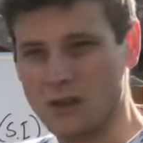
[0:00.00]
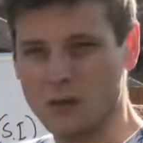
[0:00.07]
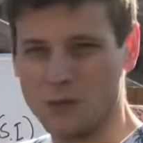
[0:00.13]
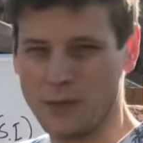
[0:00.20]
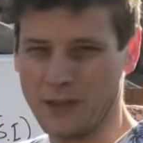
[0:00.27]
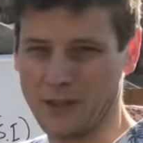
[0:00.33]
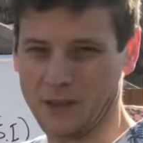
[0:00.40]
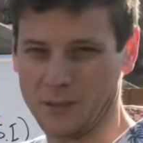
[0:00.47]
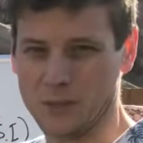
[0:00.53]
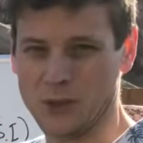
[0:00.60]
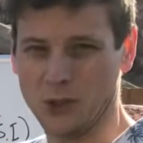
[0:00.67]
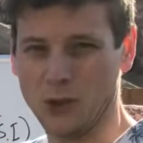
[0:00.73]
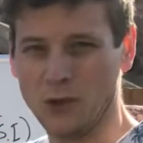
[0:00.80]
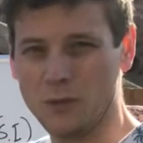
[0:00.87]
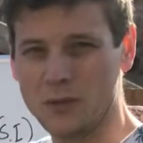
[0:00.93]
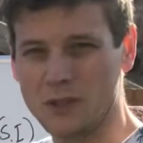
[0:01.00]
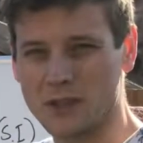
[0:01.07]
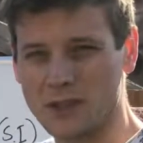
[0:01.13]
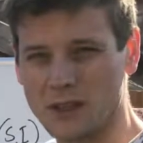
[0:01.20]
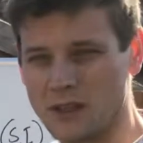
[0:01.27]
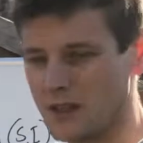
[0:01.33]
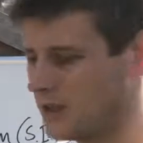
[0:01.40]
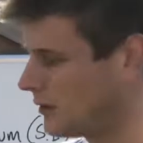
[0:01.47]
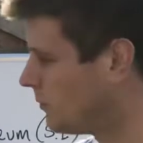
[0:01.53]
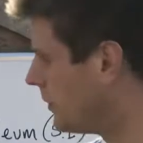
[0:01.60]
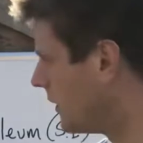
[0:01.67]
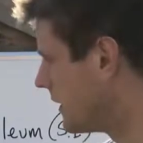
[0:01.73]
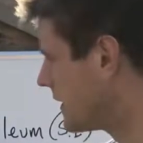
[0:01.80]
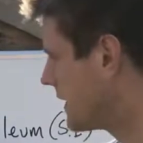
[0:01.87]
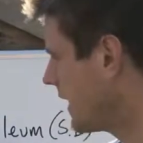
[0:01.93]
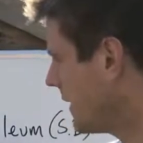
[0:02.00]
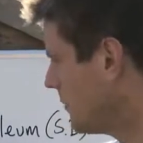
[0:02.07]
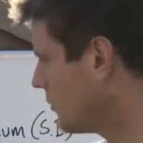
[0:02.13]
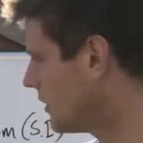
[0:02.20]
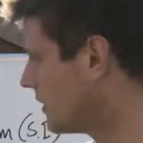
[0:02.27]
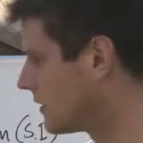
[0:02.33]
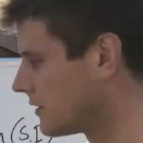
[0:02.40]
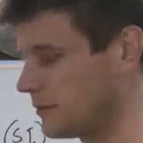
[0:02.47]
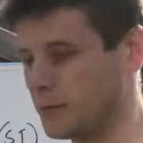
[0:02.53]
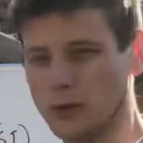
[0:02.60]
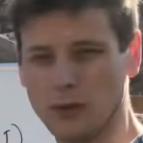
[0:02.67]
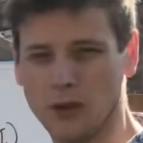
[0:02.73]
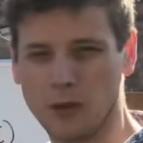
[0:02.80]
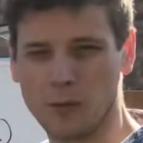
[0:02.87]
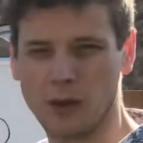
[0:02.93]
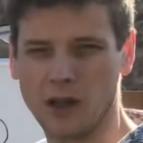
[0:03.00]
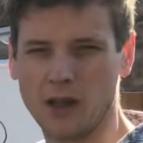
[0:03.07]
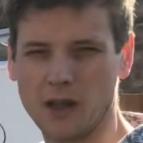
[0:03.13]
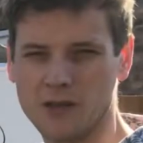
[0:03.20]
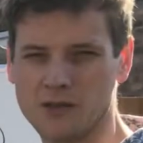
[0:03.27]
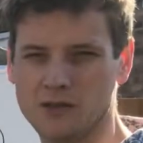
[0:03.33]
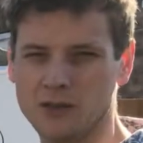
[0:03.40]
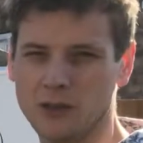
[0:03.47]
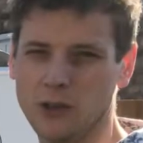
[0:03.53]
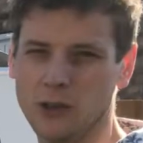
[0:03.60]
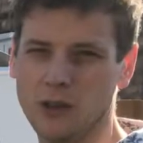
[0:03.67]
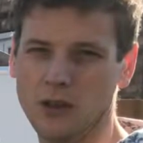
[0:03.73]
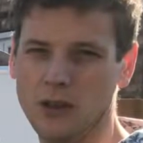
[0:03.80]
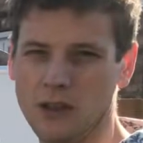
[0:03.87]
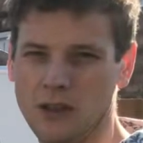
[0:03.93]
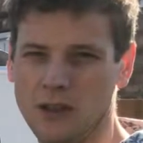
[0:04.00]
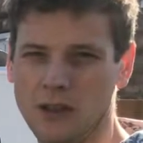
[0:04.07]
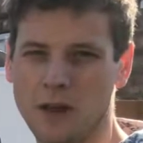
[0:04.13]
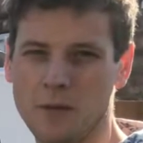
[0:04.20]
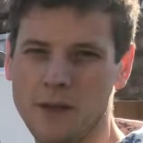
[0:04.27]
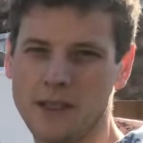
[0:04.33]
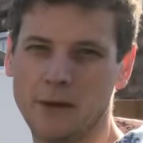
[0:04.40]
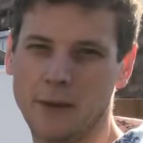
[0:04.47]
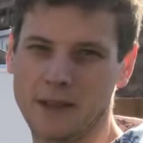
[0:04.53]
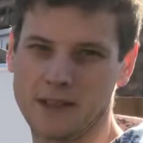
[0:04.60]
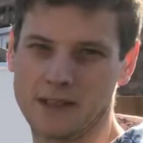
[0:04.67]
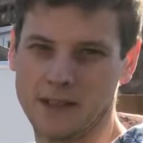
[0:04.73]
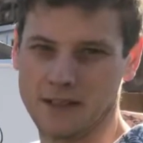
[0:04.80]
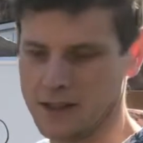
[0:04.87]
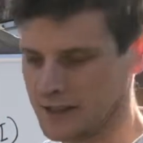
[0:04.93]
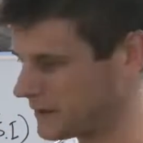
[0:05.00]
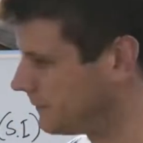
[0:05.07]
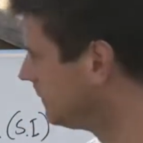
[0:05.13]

being absorbed, but the same principle applies for amino acids.